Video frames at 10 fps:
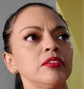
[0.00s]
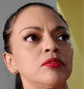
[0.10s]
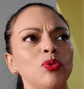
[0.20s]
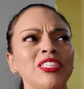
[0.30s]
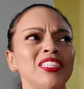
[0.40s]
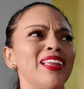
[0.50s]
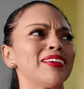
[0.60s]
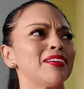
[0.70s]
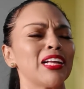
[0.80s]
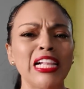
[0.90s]
what is it,
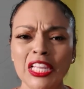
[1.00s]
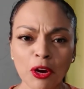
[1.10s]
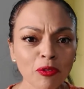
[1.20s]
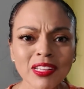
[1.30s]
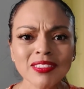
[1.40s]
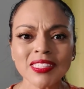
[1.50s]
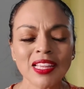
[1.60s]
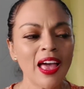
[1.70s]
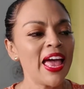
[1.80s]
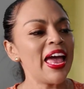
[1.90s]
like clearance?
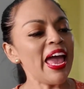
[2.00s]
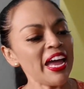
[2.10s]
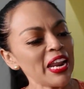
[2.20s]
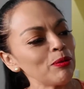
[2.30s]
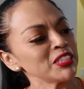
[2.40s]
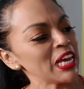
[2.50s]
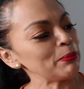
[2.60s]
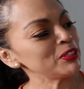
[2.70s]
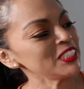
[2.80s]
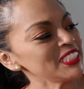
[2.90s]
And I was
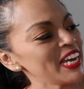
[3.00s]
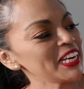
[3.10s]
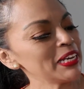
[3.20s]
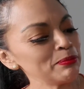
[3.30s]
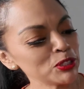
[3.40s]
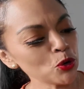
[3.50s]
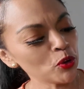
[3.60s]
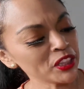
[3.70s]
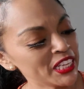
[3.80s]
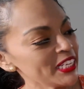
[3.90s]
able to get him. So
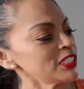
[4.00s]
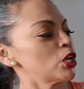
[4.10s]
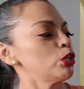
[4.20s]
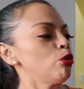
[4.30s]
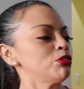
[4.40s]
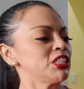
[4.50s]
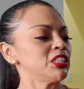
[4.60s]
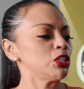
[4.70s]
this glows in the